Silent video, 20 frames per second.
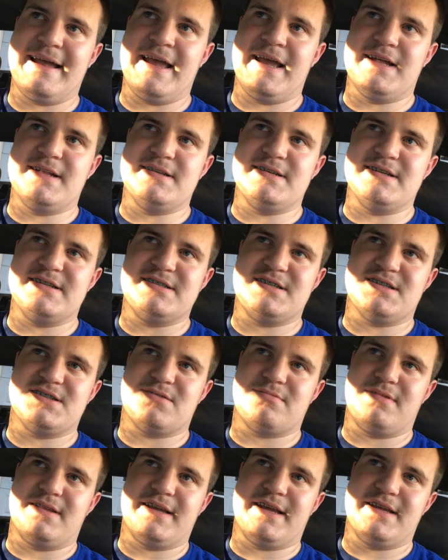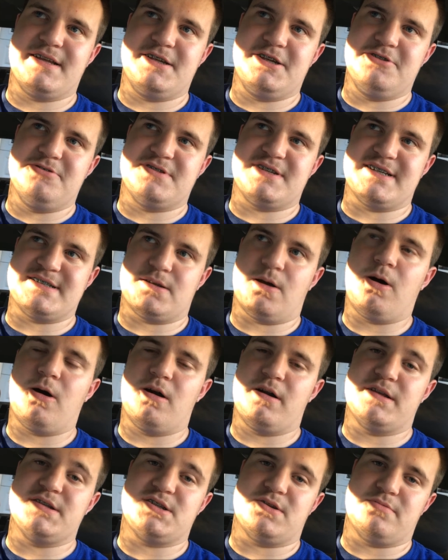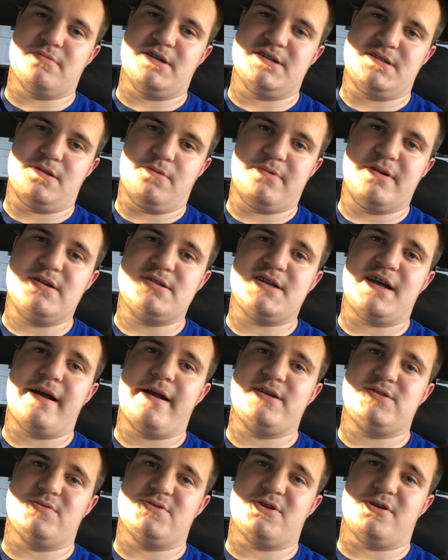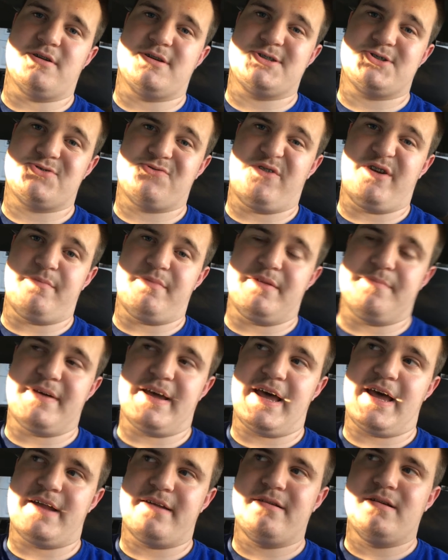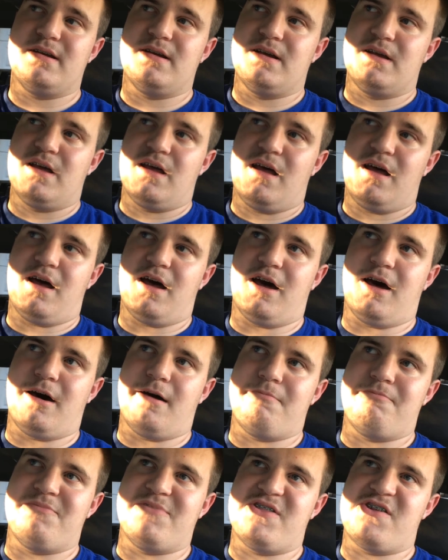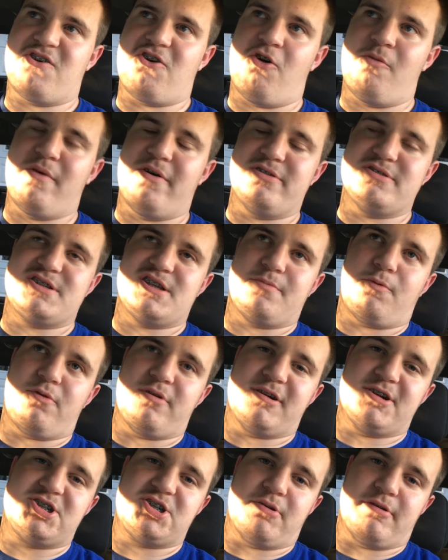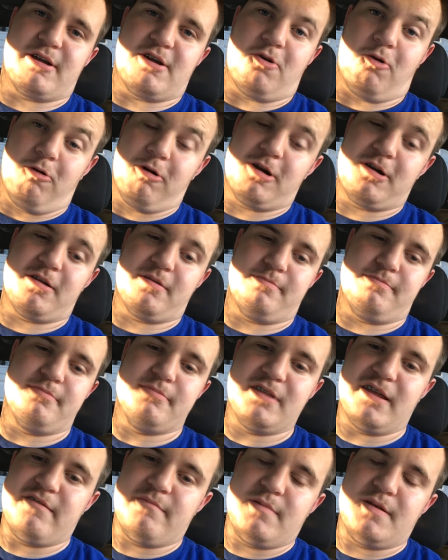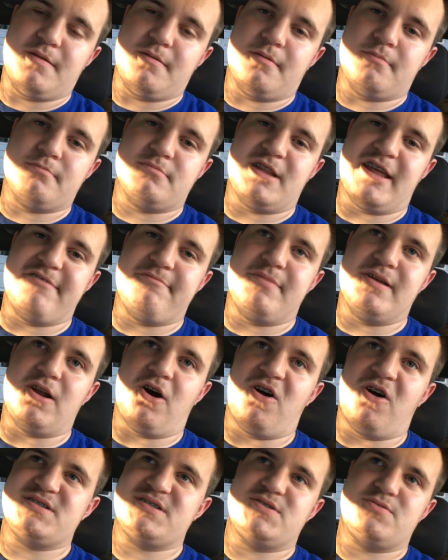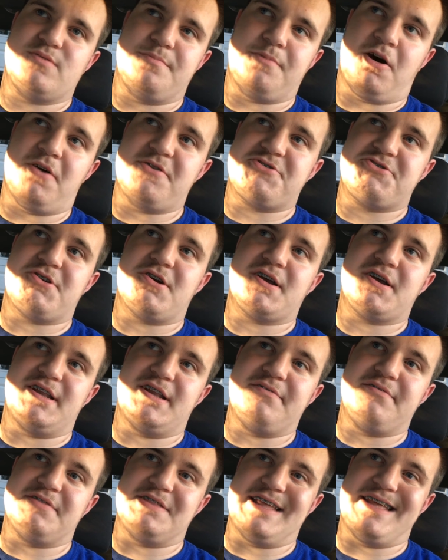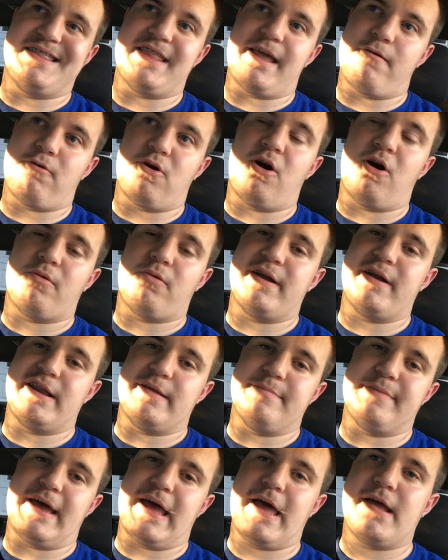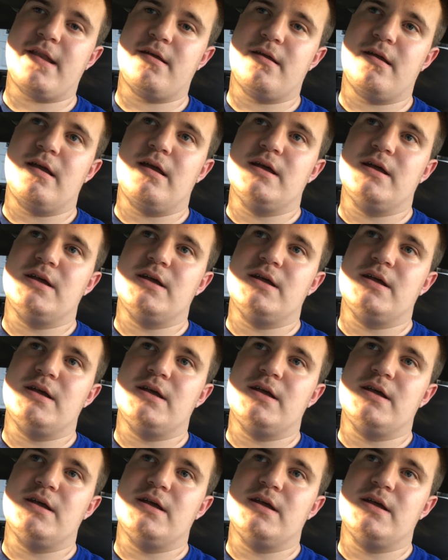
and it doesn't really get used as hard as the rear tires, which are extremely bad. They're almost to the point of showing cord. They've been on since we bought the truck, and even then they were already bad.